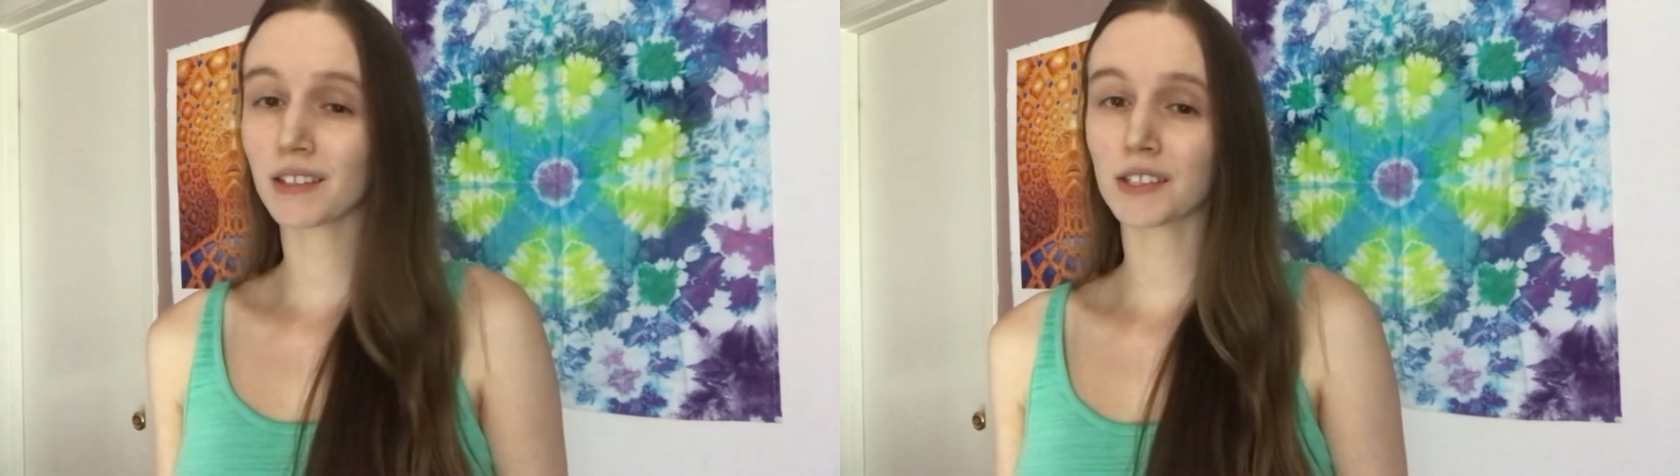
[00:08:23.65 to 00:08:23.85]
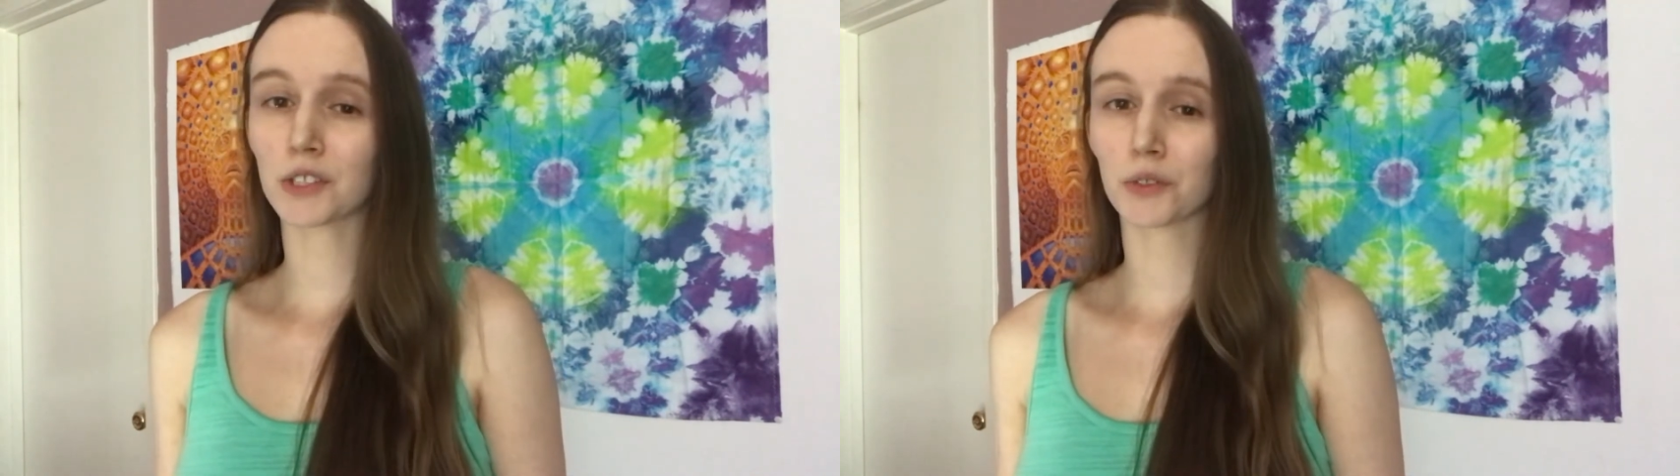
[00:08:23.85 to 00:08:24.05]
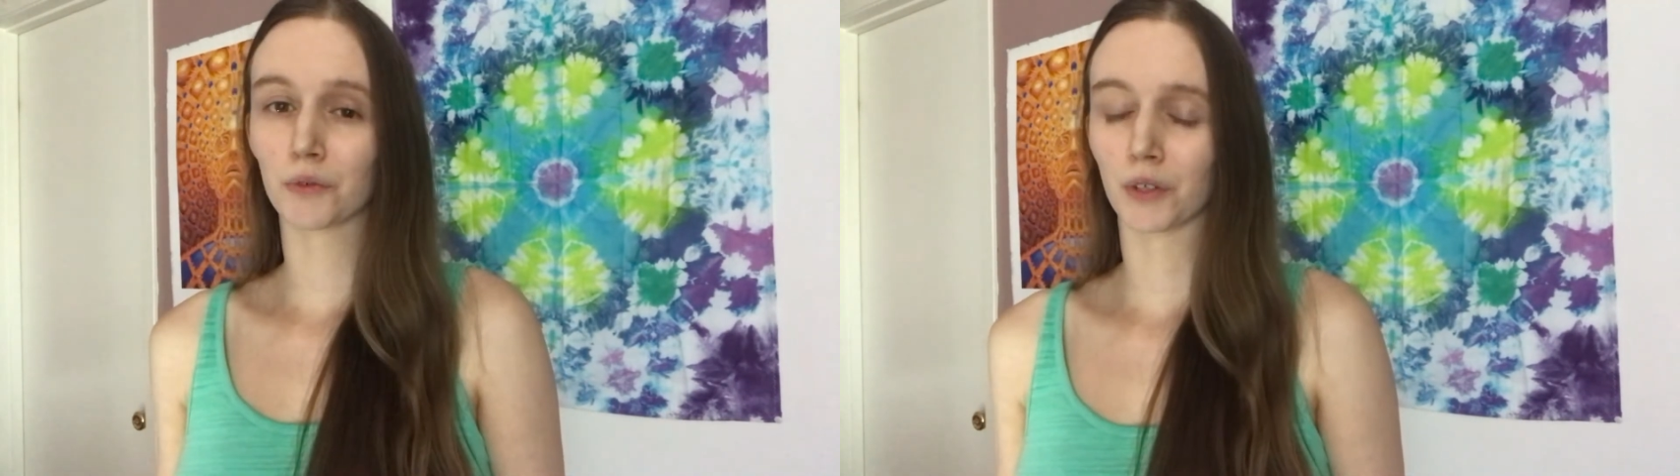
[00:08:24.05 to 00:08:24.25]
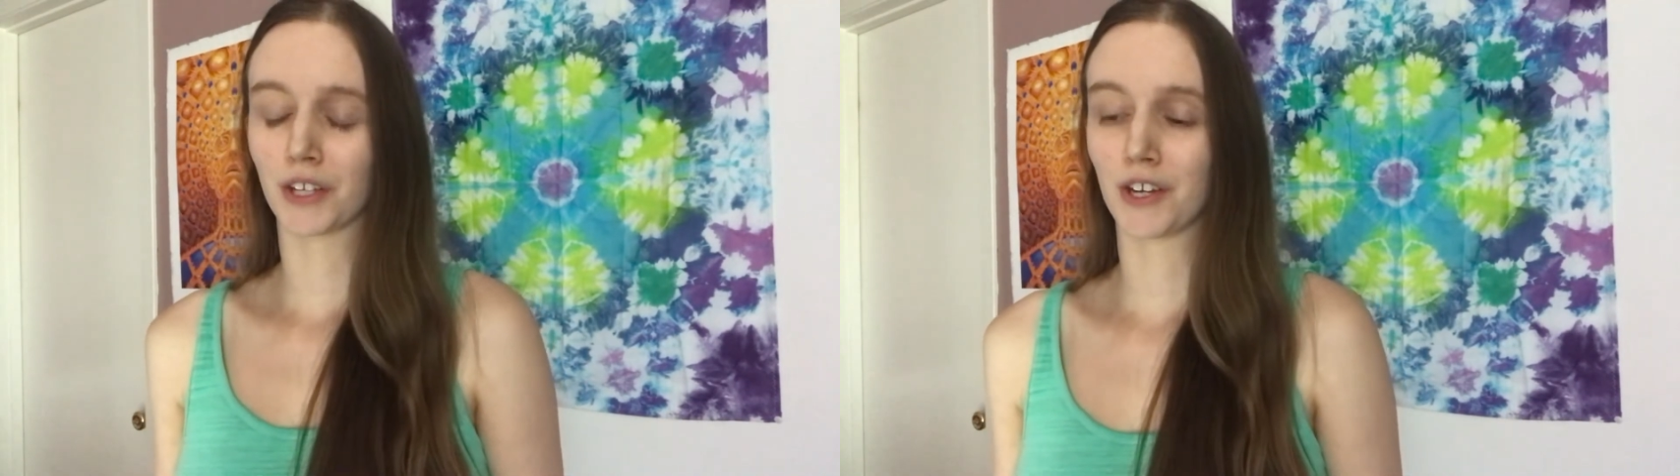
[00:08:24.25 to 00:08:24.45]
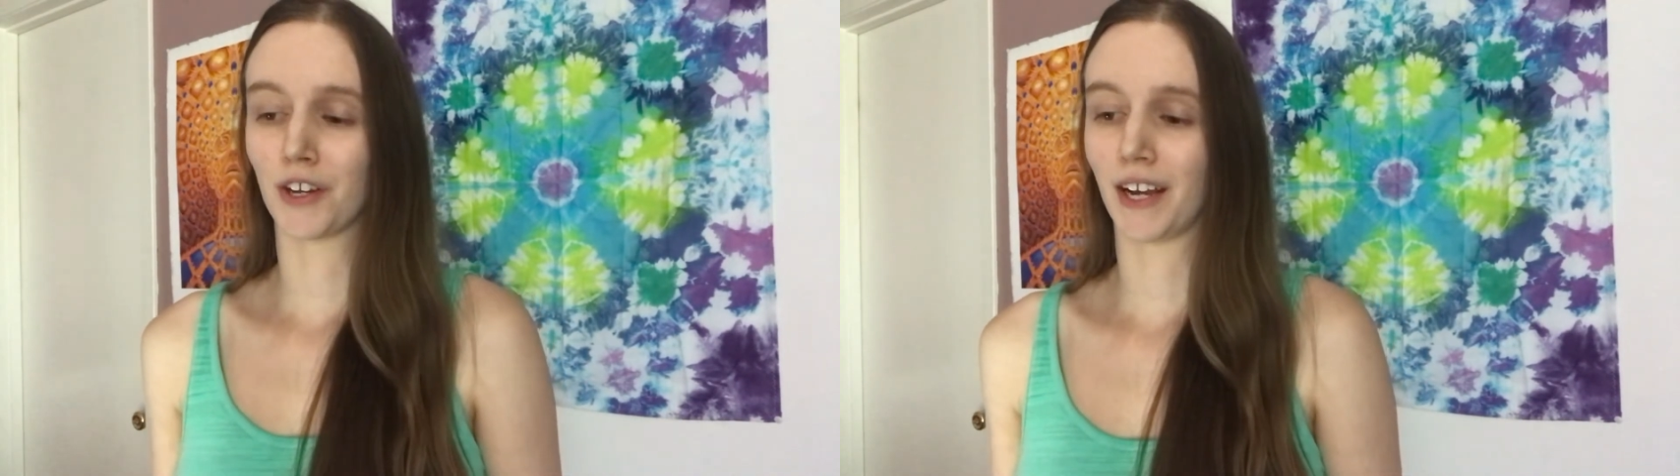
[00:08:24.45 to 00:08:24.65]
this is a really
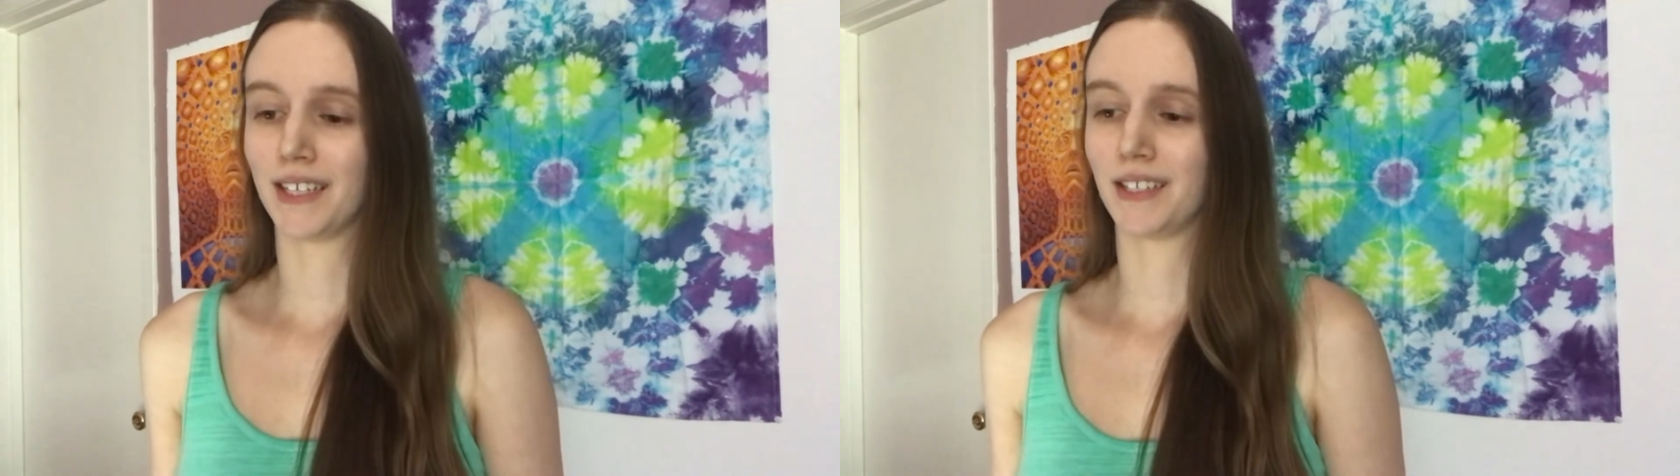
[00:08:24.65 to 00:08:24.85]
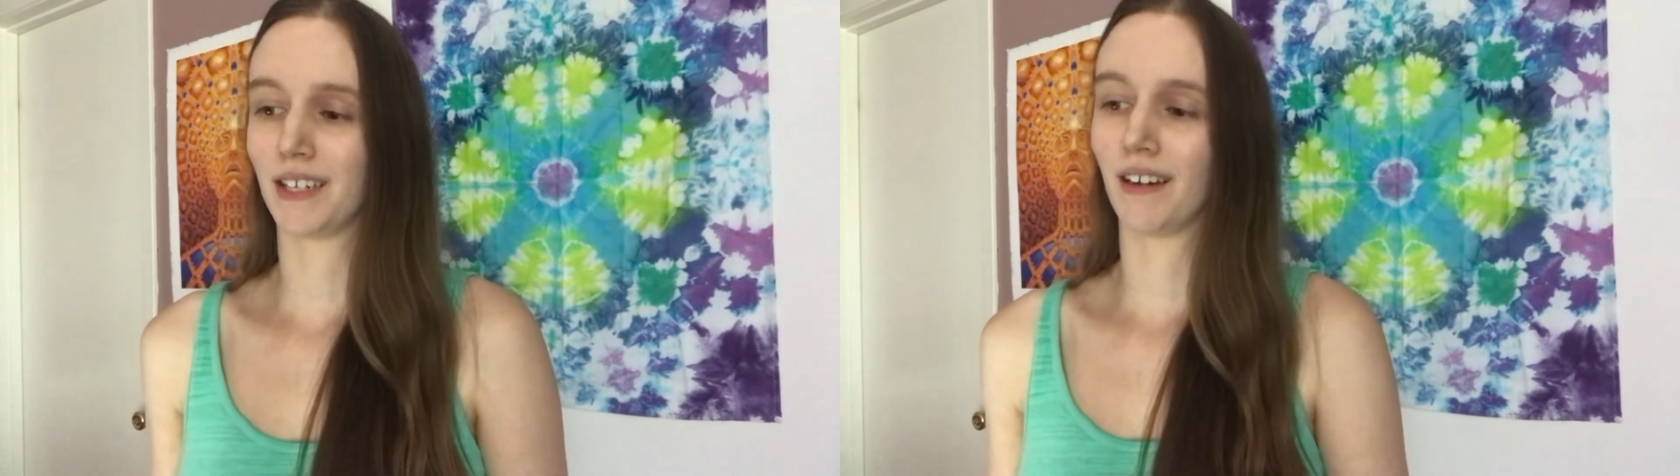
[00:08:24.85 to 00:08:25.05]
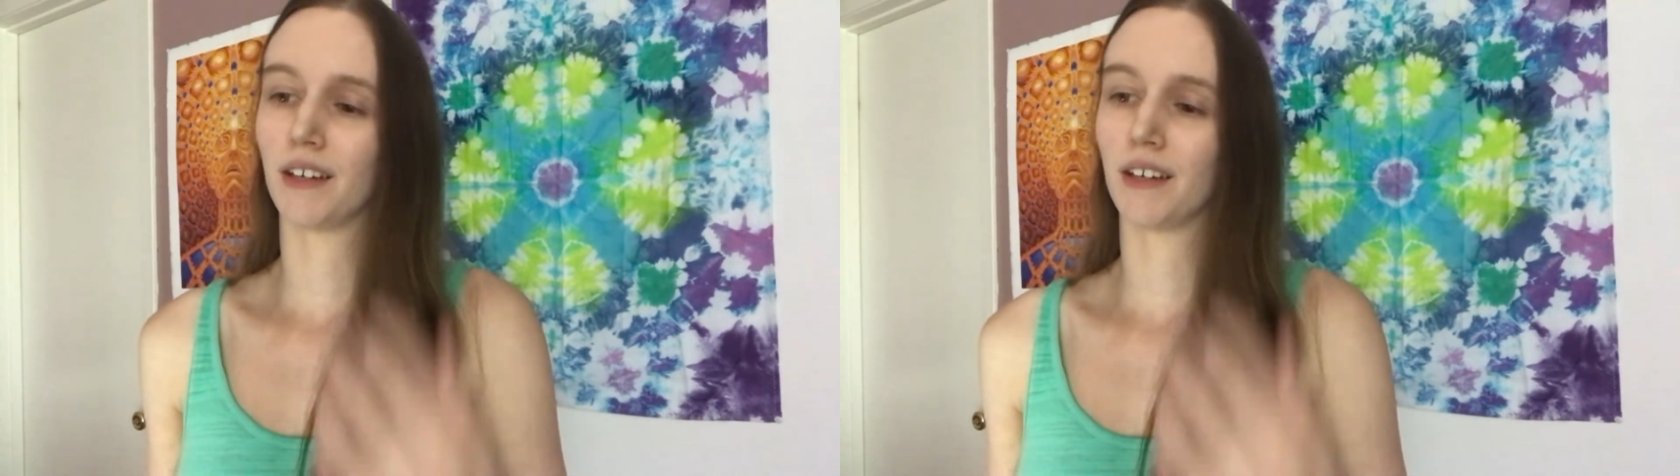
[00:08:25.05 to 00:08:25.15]
good idea